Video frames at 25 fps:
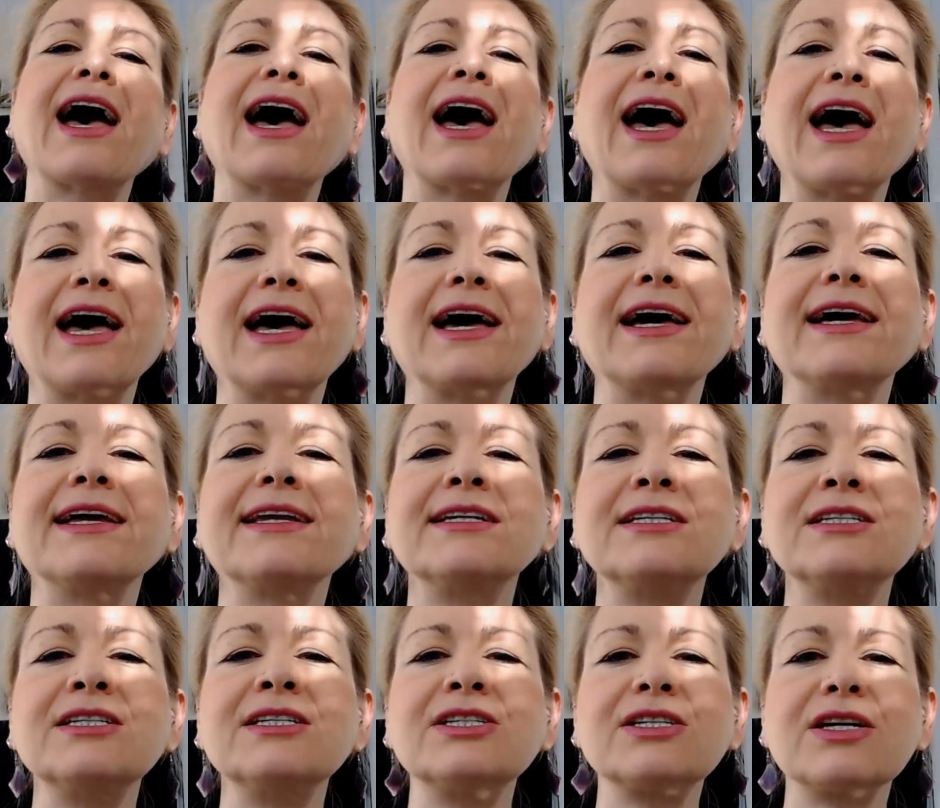
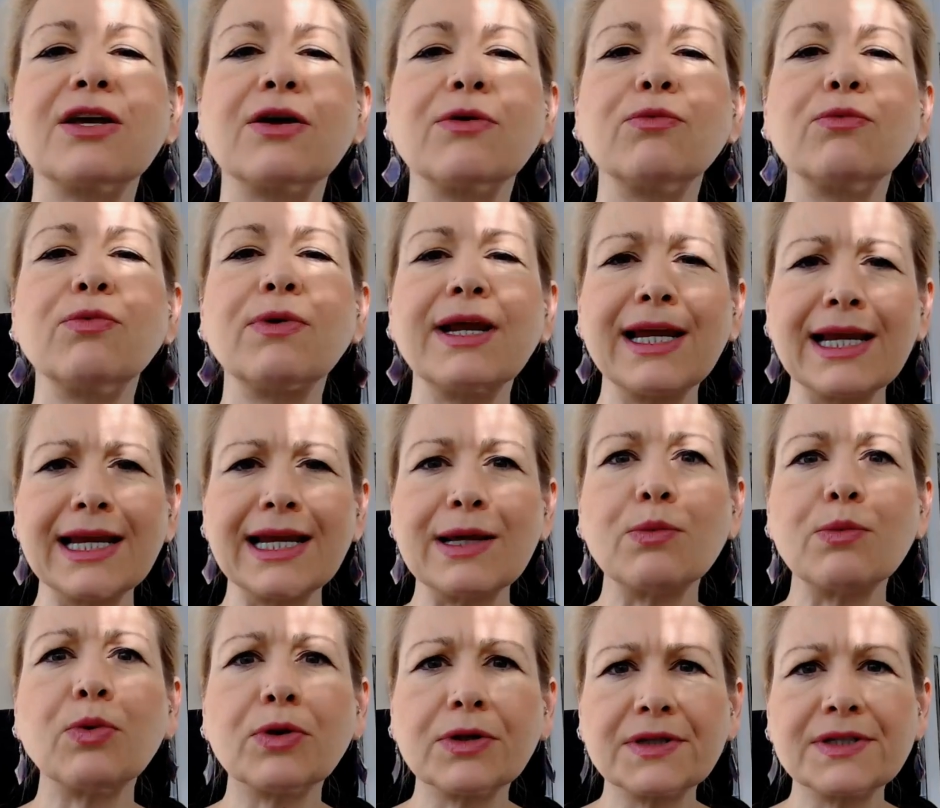and
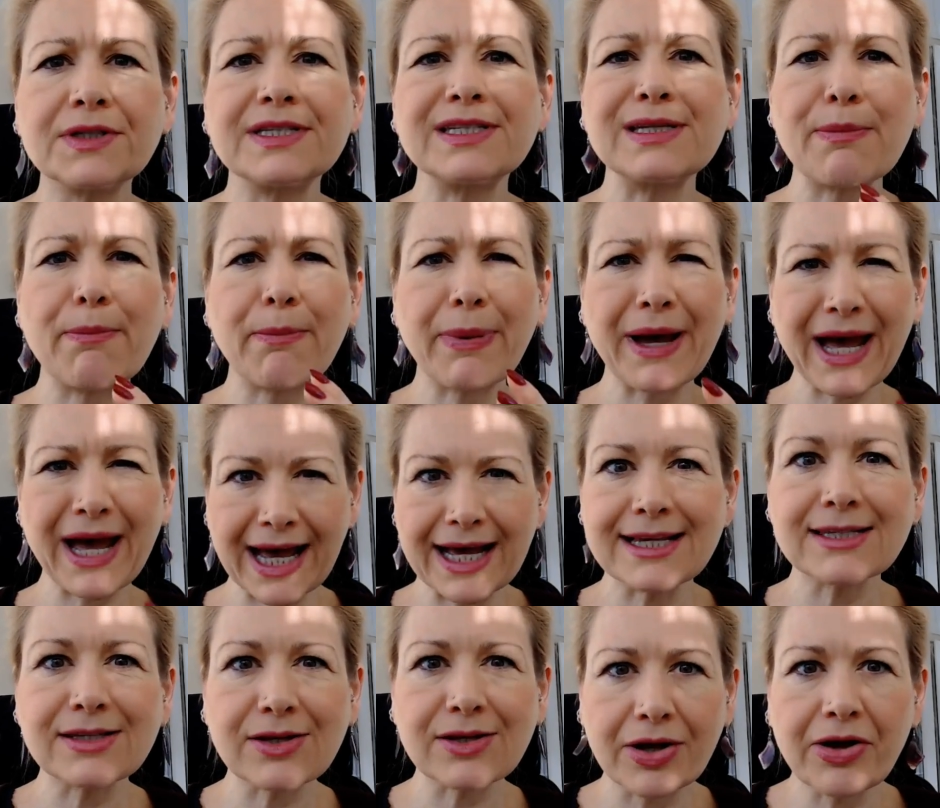really want to
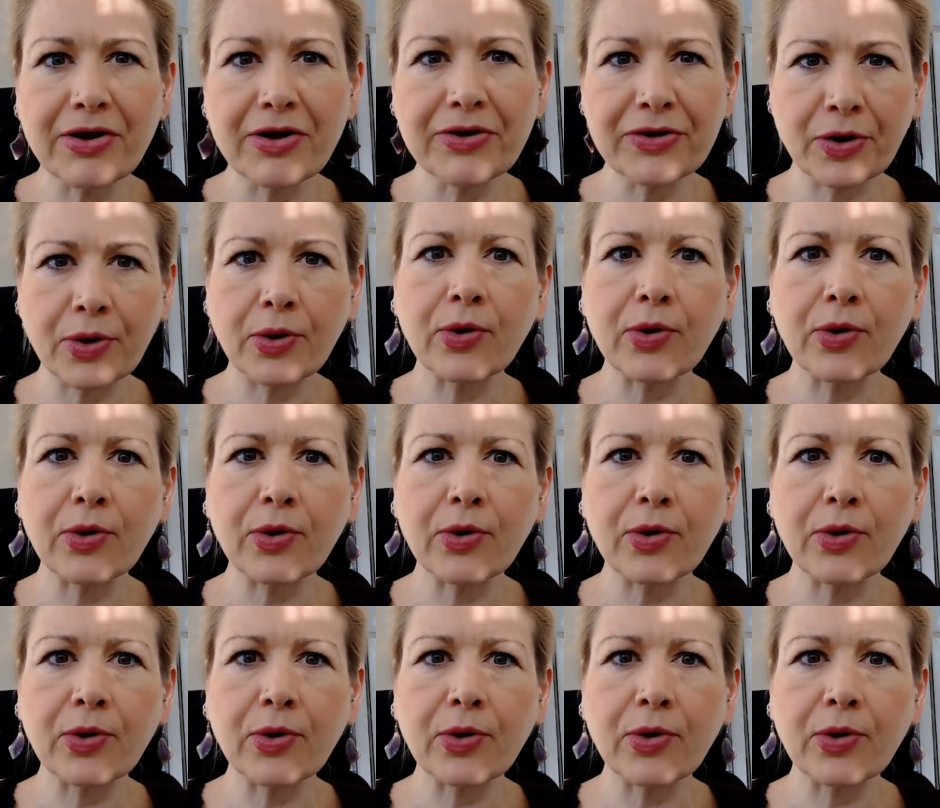pass on